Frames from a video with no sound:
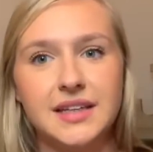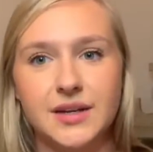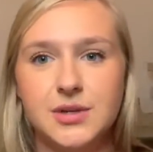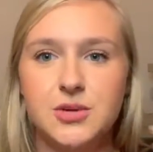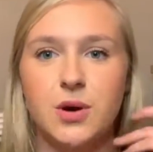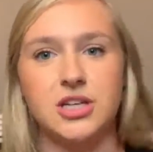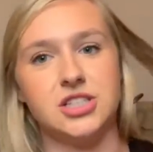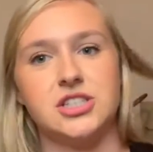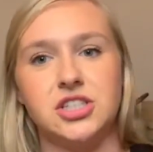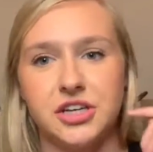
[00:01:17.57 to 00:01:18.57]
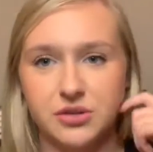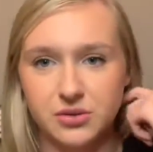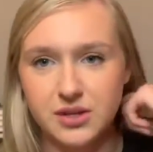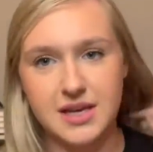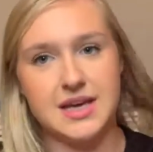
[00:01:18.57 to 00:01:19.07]
Like when you watch his
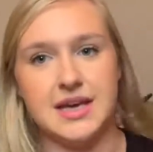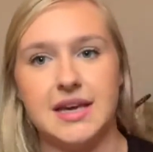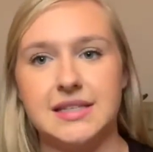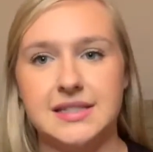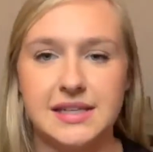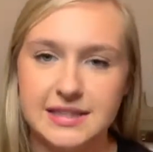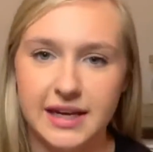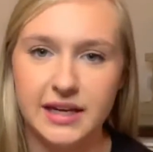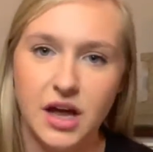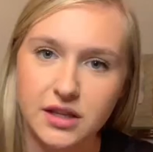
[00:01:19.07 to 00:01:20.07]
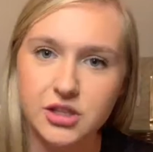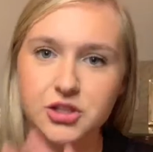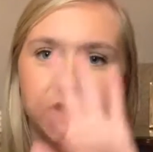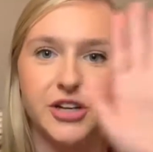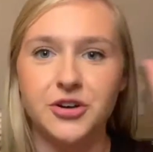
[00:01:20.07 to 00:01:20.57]
channel, it says like
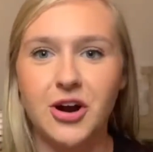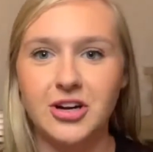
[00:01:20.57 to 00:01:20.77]
Unleash Your Inner